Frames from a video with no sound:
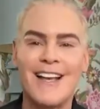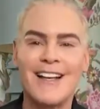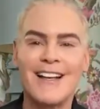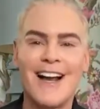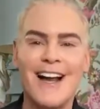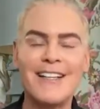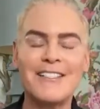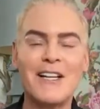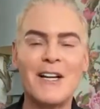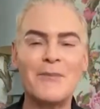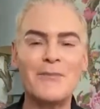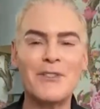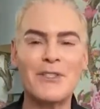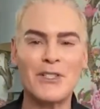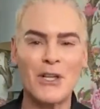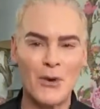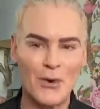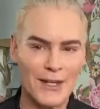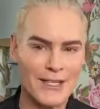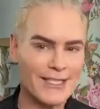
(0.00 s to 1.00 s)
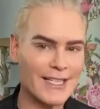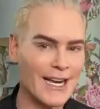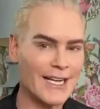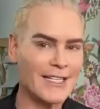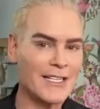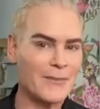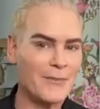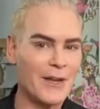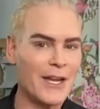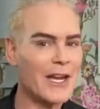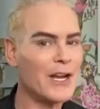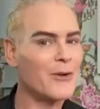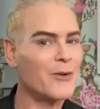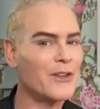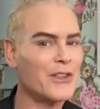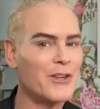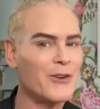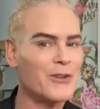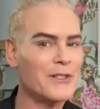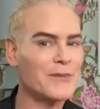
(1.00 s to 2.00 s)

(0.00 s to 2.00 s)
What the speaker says: Guys, I'm so excited to be here with you.